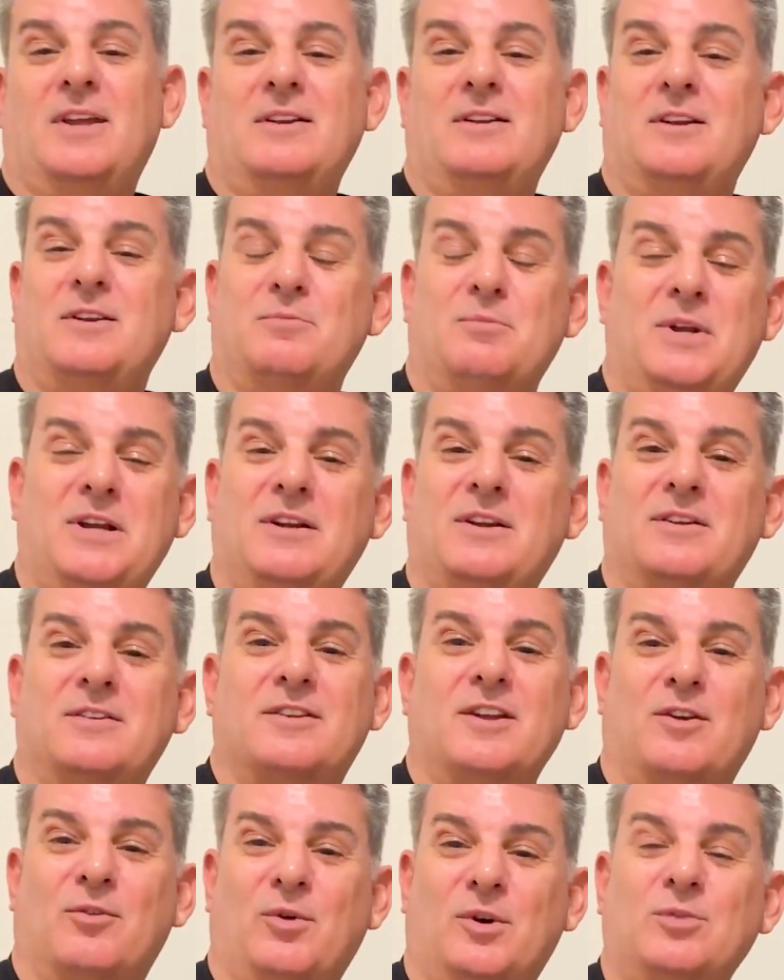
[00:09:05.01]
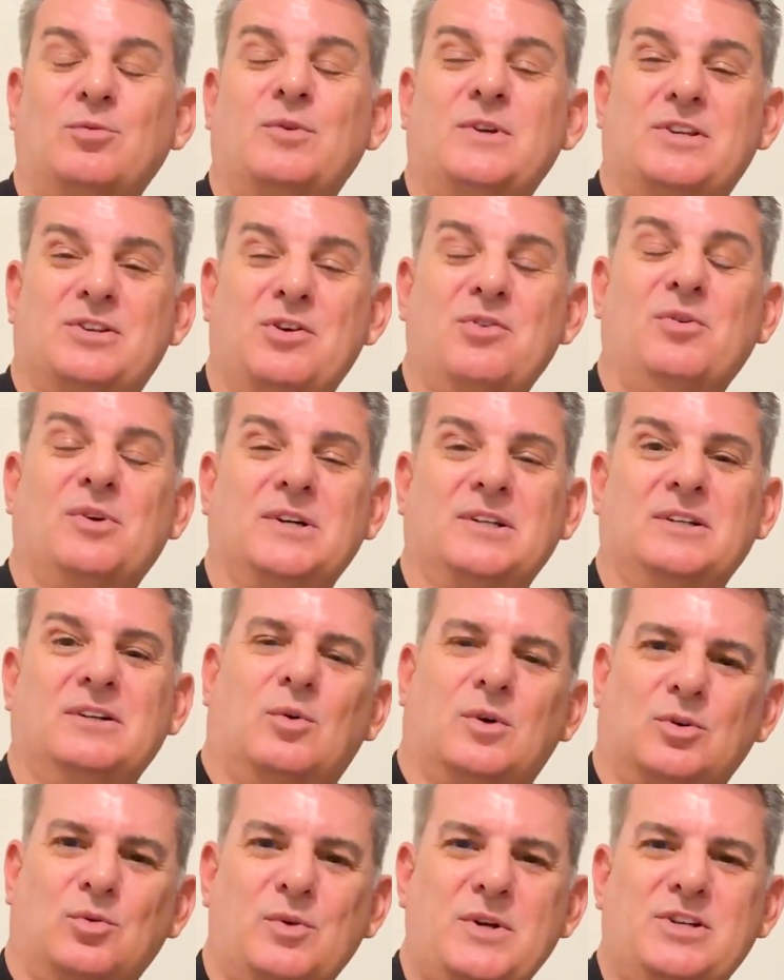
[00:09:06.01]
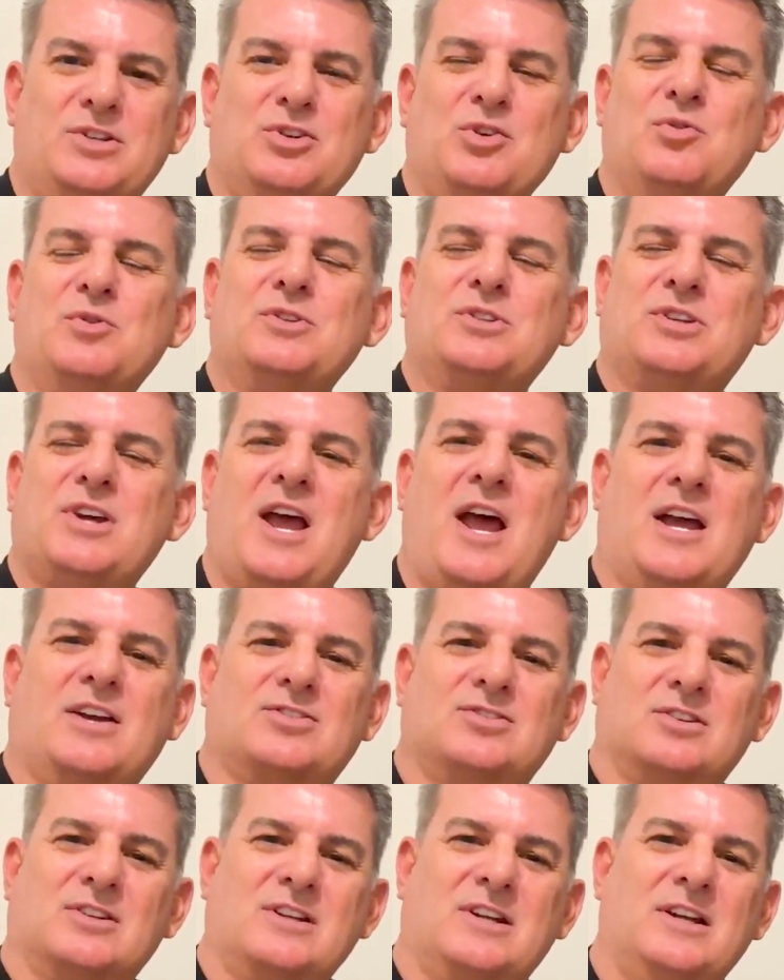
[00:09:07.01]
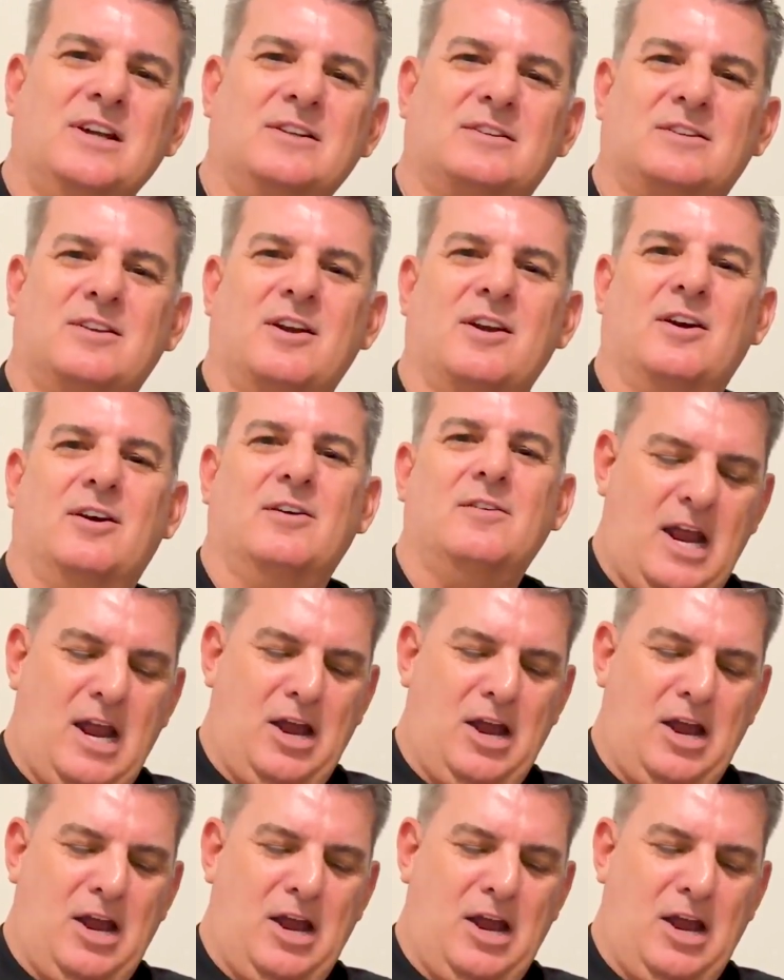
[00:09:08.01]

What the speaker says: That doesn't mean anything. What are we doing? What are we doing to actually get there?